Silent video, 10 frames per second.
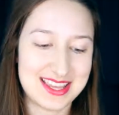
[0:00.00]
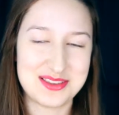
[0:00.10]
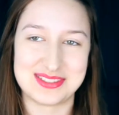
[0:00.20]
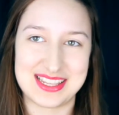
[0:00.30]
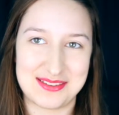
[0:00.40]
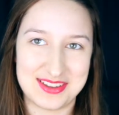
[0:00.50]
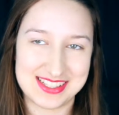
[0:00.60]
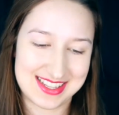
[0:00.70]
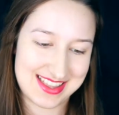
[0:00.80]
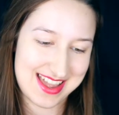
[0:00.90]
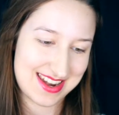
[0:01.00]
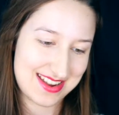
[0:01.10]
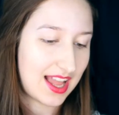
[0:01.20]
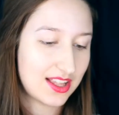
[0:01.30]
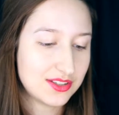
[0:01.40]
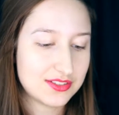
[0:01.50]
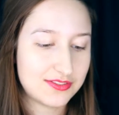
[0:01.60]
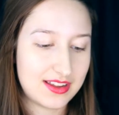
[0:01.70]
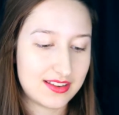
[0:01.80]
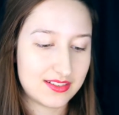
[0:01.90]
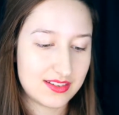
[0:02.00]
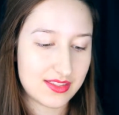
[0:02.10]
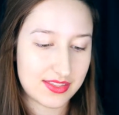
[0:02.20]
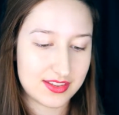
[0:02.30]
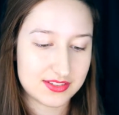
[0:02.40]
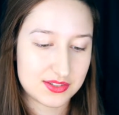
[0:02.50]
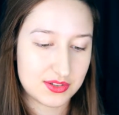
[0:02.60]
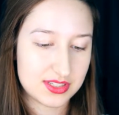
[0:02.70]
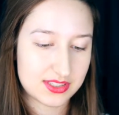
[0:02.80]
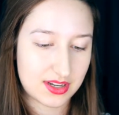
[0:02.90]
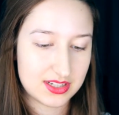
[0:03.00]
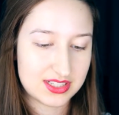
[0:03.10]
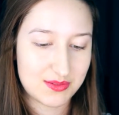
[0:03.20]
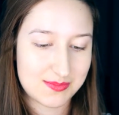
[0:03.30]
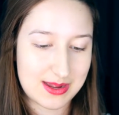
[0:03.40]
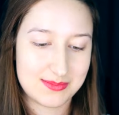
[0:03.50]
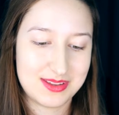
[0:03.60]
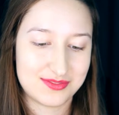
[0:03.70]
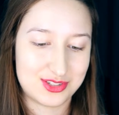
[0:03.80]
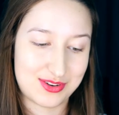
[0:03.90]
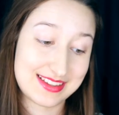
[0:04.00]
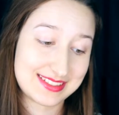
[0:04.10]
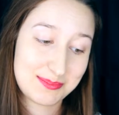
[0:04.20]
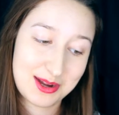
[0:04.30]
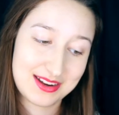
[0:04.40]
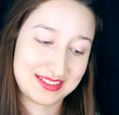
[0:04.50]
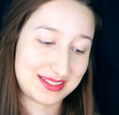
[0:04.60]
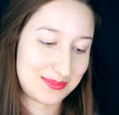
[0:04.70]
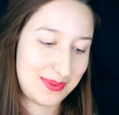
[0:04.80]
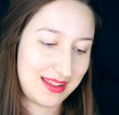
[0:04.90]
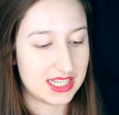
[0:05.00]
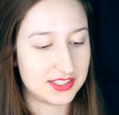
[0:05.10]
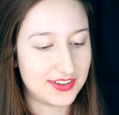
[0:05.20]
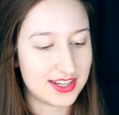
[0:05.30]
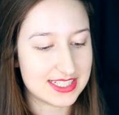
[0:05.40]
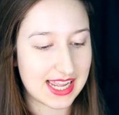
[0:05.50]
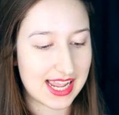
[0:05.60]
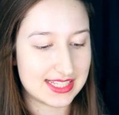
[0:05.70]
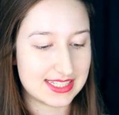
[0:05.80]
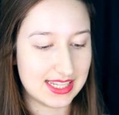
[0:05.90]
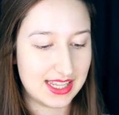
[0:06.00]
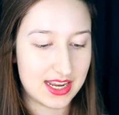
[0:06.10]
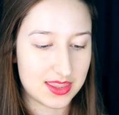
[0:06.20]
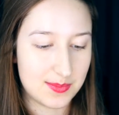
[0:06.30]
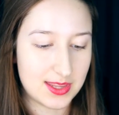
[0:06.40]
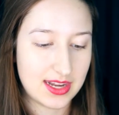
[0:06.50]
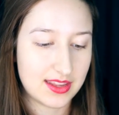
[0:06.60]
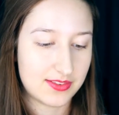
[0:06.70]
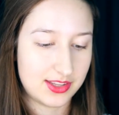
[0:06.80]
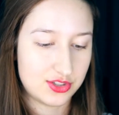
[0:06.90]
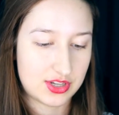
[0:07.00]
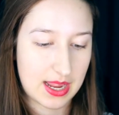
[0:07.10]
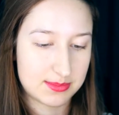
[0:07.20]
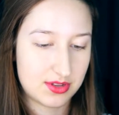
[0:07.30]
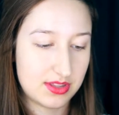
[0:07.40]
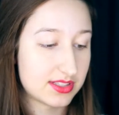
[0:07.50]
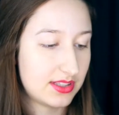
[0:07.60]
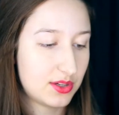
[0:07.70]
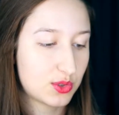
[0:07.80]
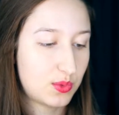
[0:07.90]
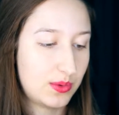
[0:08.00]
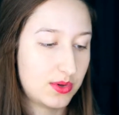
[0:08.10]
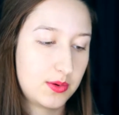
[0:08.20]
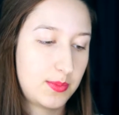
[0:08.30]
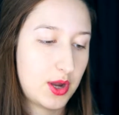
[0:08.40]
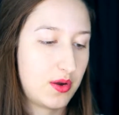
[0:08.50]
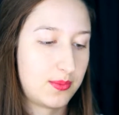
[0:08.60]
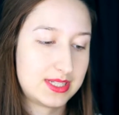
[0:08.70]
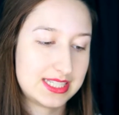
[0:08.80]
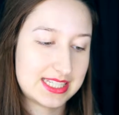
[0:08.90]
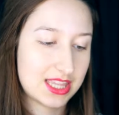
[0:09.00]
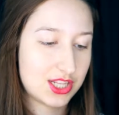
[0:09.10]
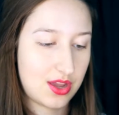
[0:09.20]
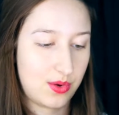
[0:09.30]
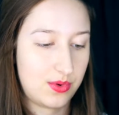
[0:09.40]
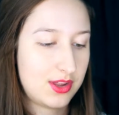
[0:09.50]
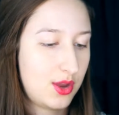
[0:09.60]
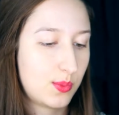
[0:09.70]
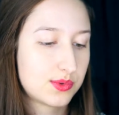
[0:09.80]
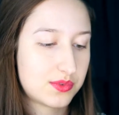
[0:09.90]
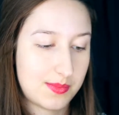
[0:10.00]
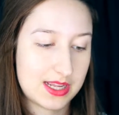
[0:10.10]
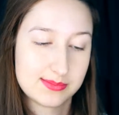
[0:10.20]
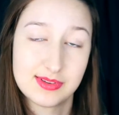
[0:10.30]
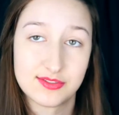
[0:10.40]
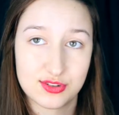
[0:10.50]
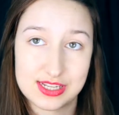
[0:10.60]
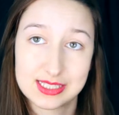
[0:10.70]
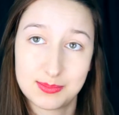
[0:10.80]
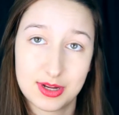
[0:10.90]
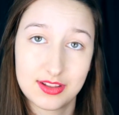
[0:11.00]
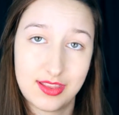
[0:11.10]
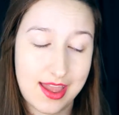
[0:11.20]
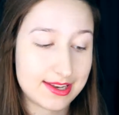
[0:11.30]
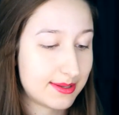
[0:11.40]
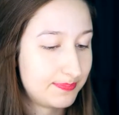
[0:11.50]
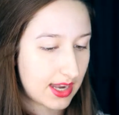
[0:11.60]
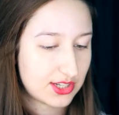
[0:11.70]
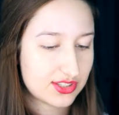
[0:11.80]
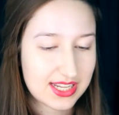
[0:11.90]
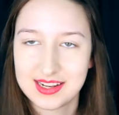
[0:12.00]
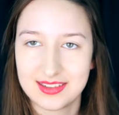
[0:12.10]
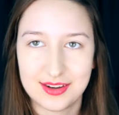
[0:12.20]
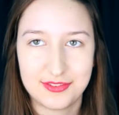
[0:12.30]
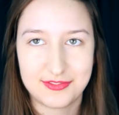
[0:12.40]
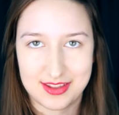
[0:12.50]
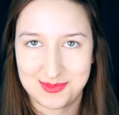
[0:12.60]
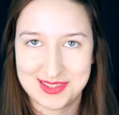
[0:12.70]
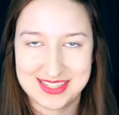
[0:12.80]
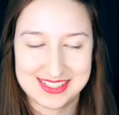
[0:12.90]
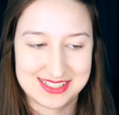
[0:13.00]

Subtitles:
use that face a lot. I also found that the story started to remind me of Jurassic Park a little bit. It's very science-y, and at the beginning of each chapter there's a little quote or poem to set the tone, which reminds me of Jurassic Park a lot. I just had a lot of fun with this